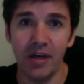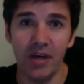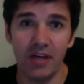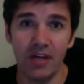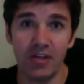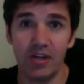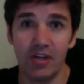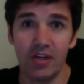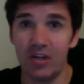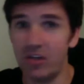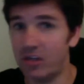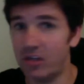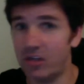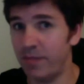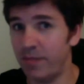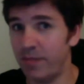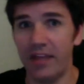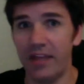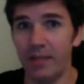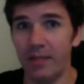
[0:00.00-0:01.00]
And so you just
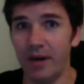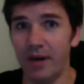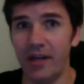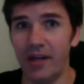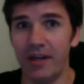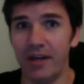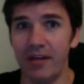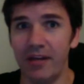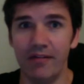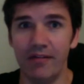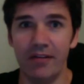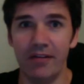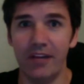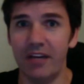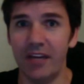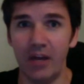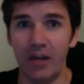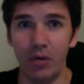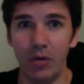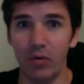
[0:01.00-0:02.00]
pay the money and
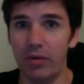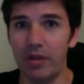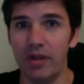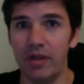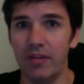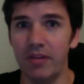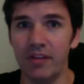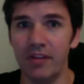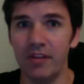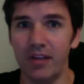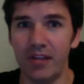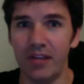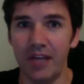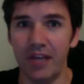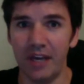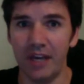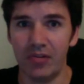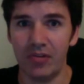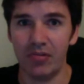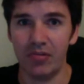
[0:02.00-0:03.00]
you get all the
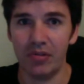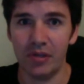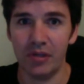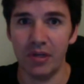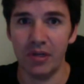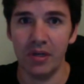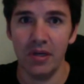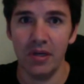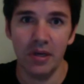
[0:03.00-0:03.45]
extras.